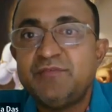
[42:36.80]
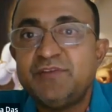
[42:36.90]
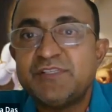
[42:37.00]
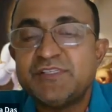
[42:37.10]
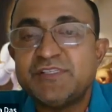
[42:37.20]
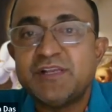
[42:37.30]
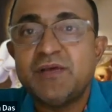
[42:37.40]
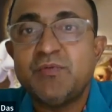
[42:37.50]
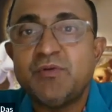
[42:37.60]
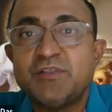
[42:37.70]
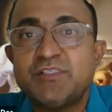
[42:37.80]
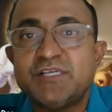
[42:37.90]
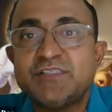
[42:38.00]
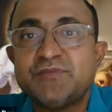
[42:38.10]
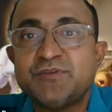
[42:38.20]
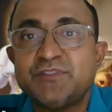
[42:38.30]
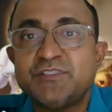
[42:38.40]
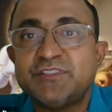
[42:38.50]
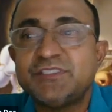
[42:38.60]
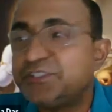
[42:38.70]
We sincerely apologize for
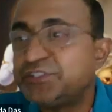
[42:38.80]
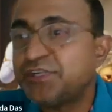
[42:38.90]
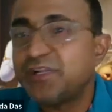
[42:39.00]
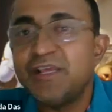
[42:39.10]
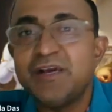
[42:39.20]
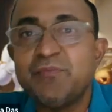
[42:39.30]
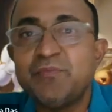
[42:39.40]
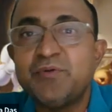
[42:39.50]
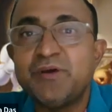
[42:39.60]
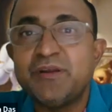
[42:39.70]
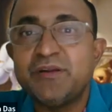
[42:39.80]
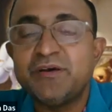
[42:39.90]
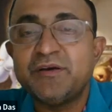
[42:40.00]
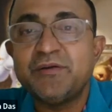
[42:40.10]
this initial hiccup where